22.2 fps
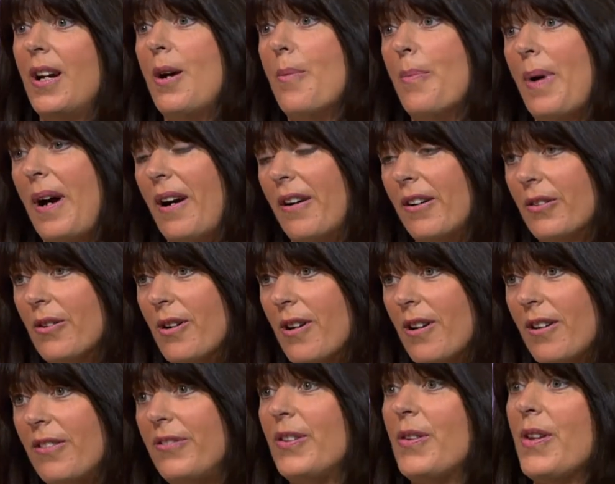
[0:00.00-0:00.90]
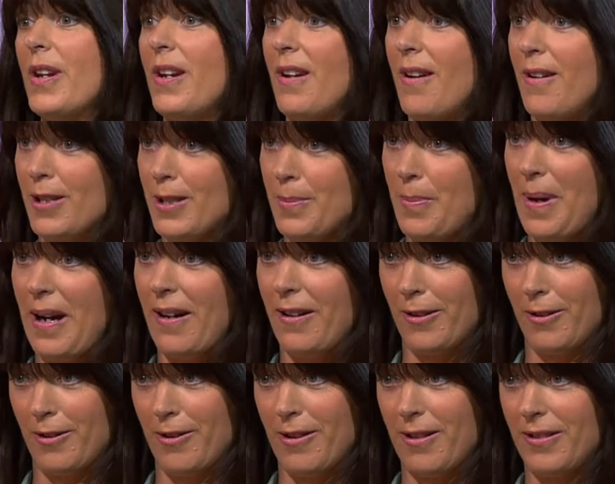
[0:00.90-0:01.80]
paragraph and the last
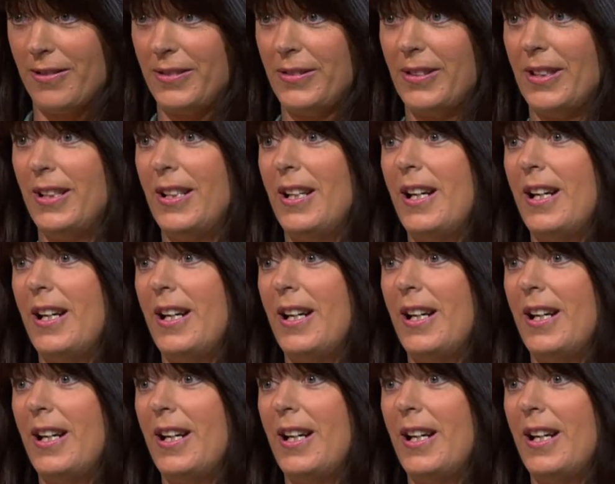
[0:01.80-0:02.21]
paragraph,